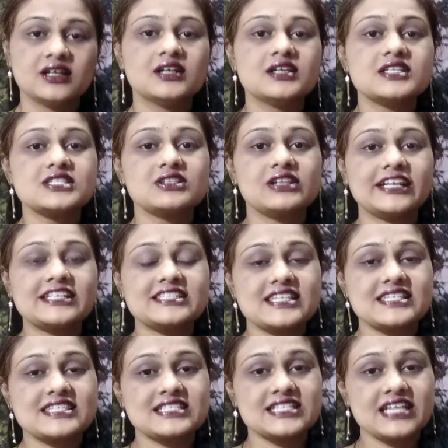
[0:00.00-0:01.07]
So let's
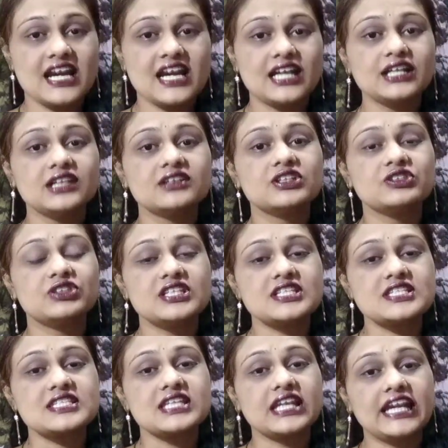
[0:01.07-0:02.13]
start
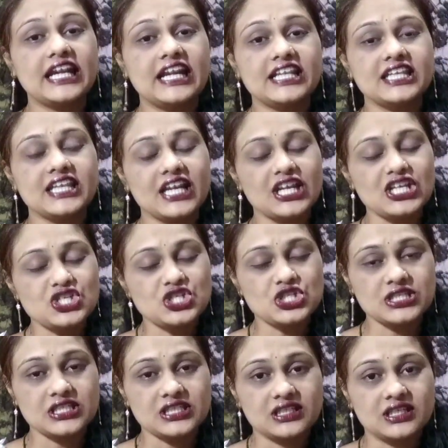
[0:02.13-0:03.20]
this
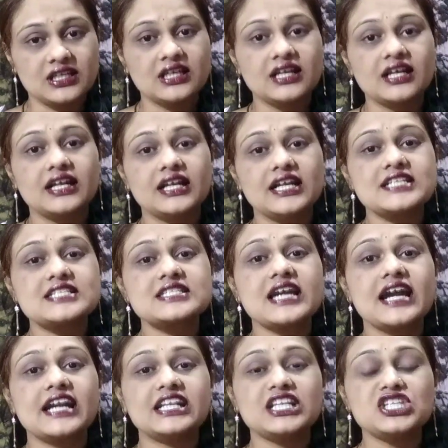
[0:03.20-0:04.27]
ADHD. It's
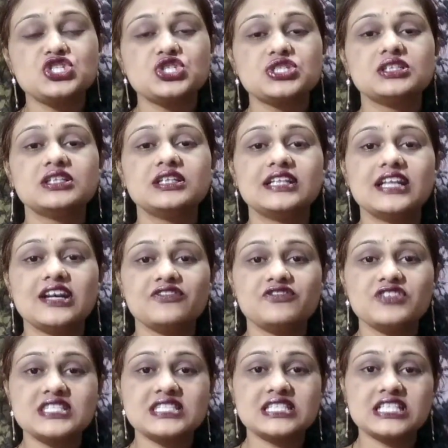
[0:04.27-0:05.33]
attention
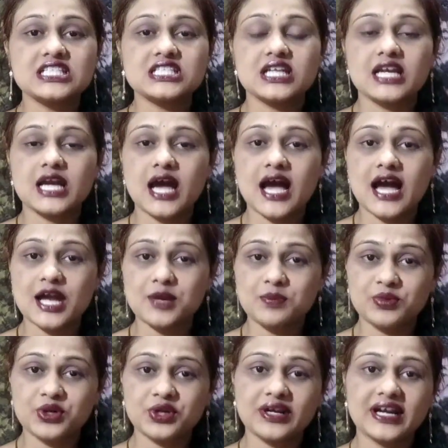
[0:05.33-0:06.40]
deficit
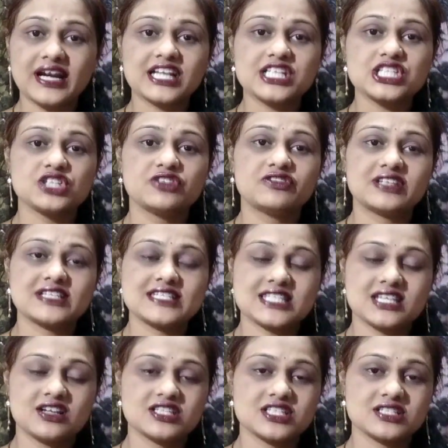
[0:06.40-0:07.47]
hyperactive
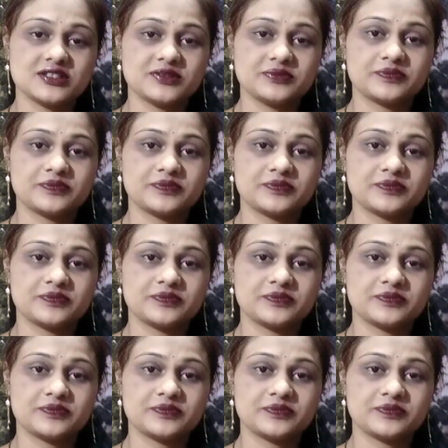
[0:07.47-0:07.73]
disorder.